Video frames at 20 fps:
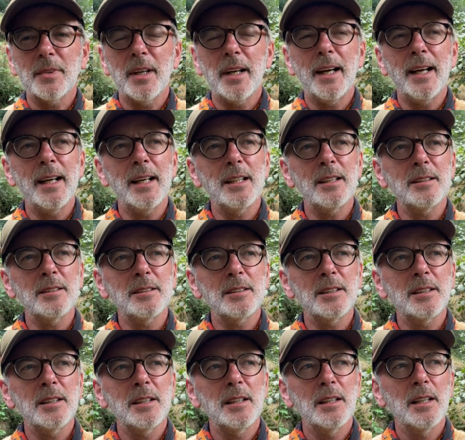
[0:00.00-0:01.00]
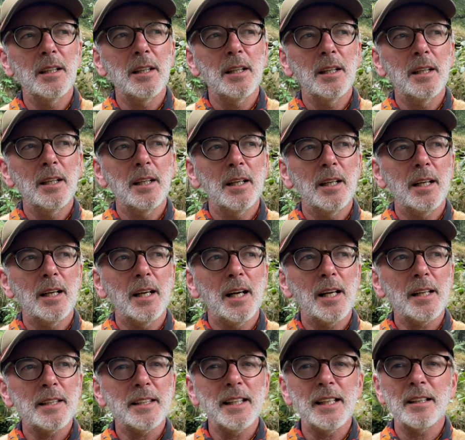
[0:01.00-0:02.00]
and I
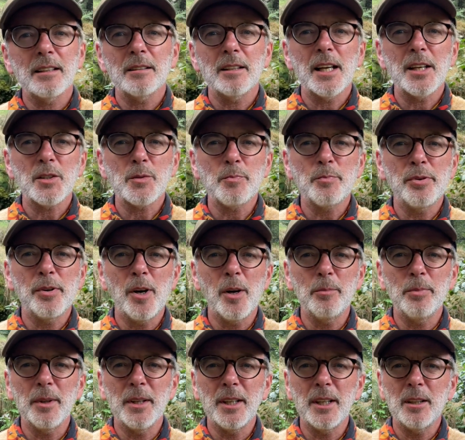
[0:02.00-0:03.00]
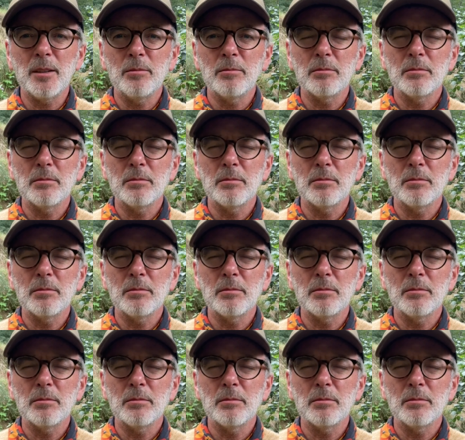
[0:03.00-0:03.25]
think you'd probably